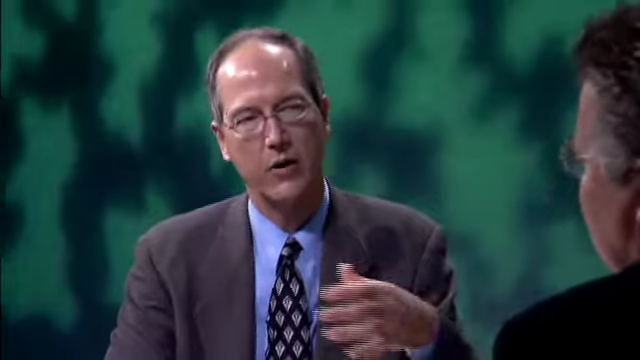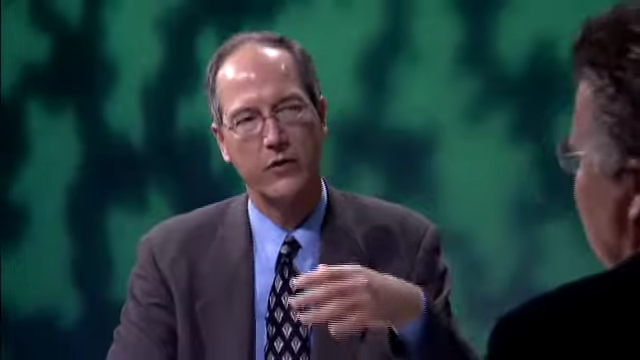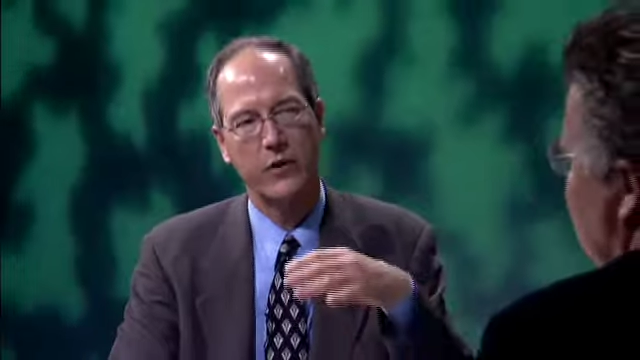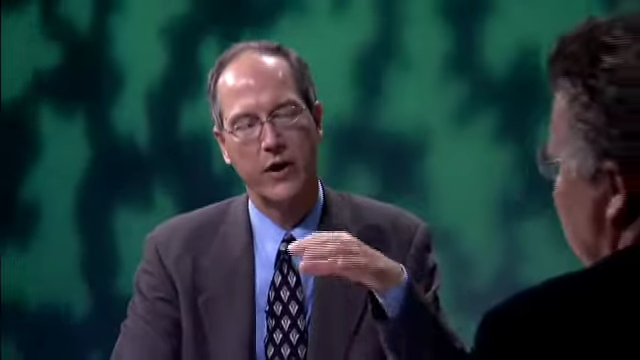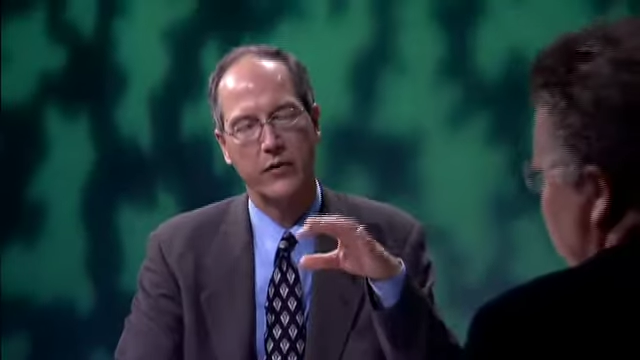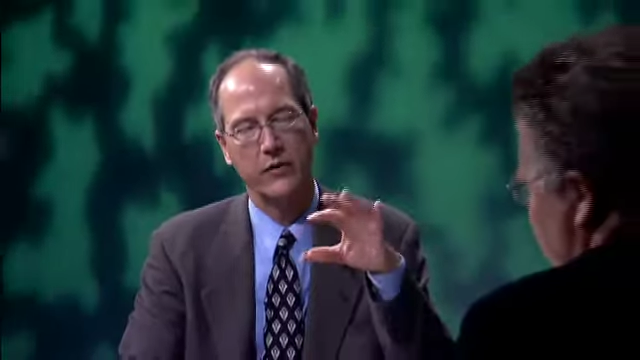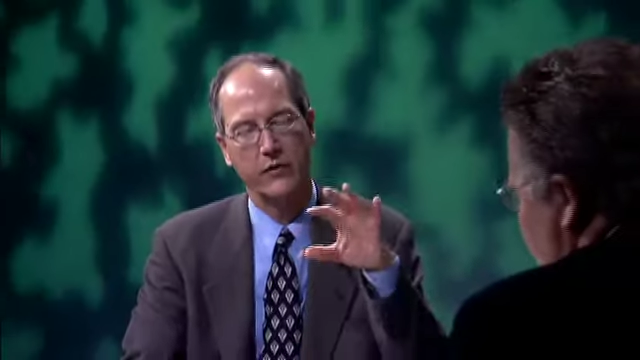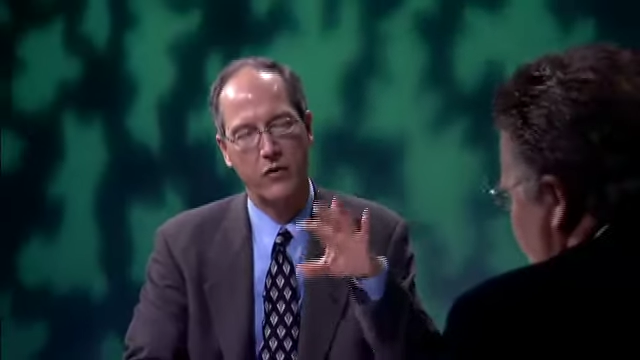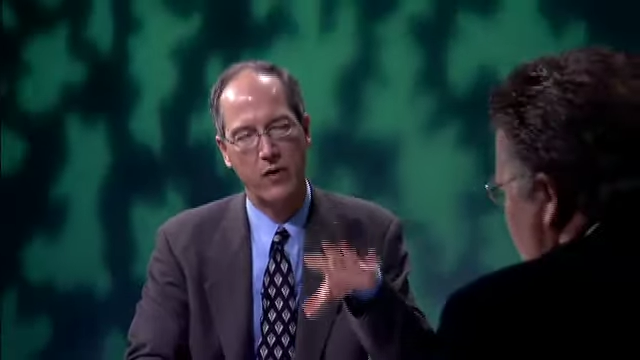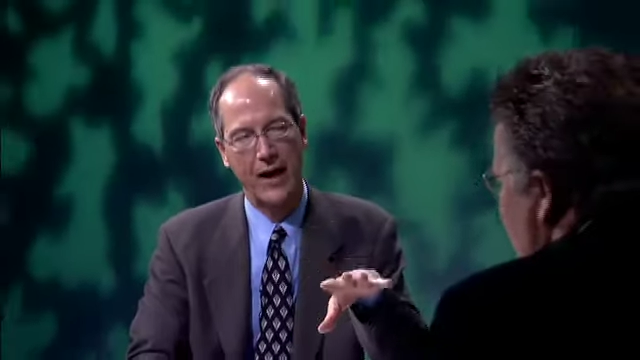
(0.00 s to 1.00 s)
Those kinds
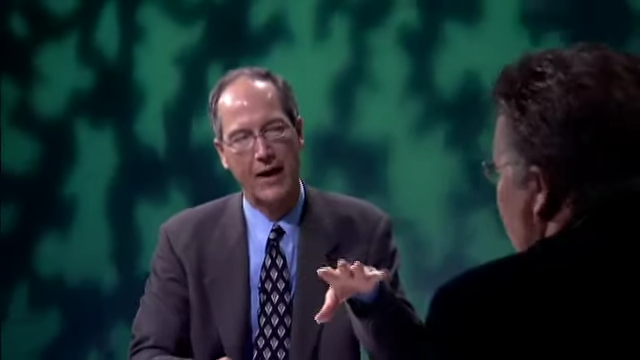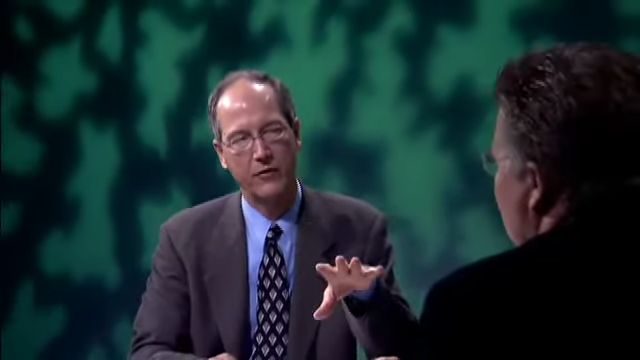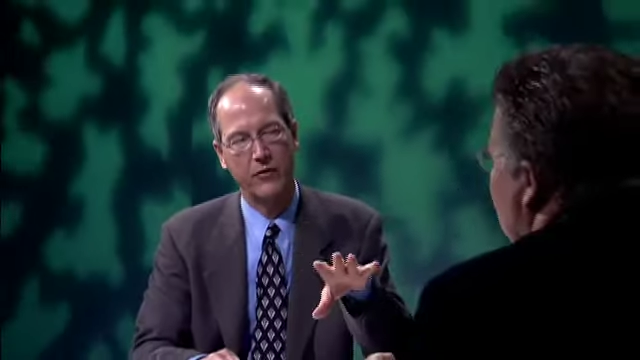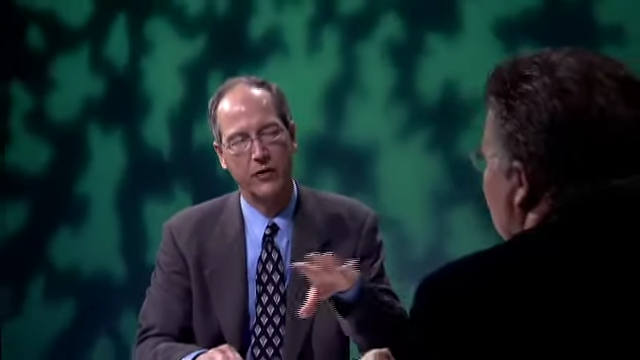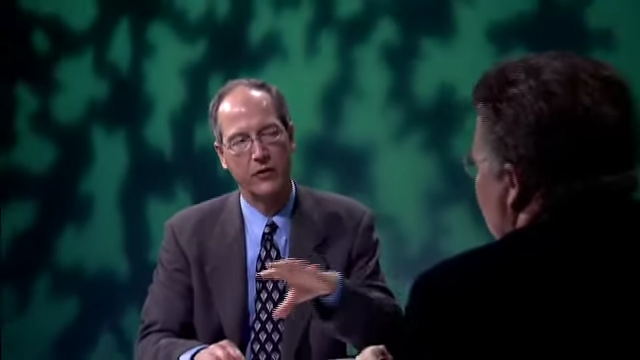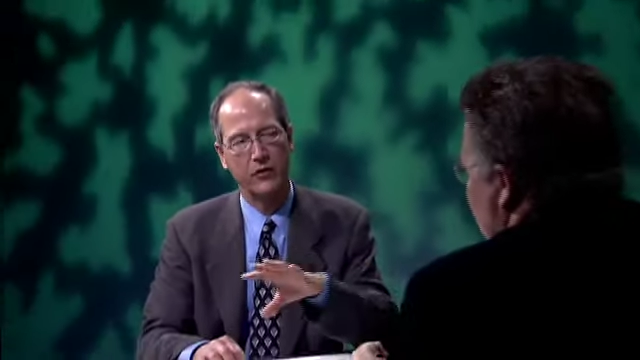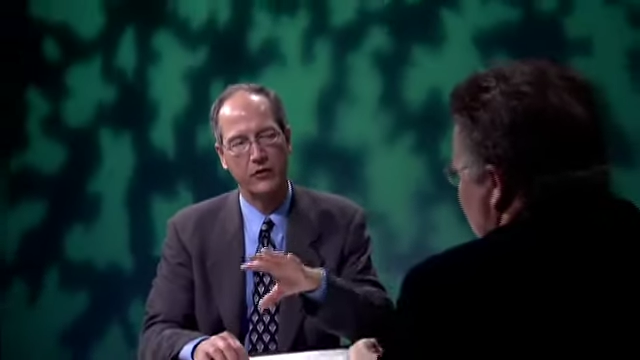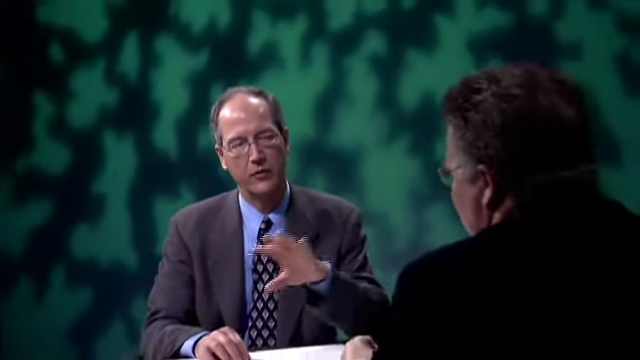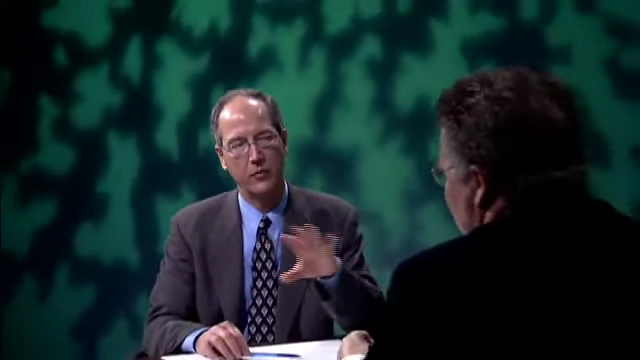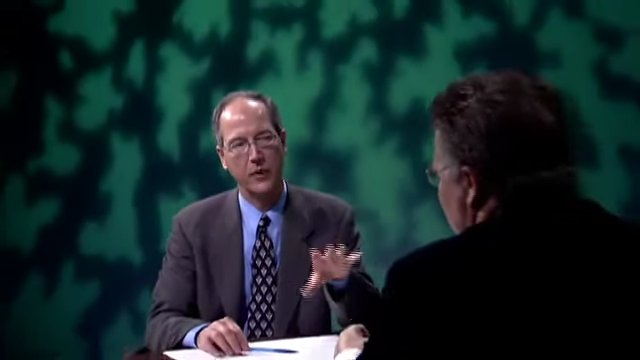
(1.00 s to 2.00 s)
of crafts are still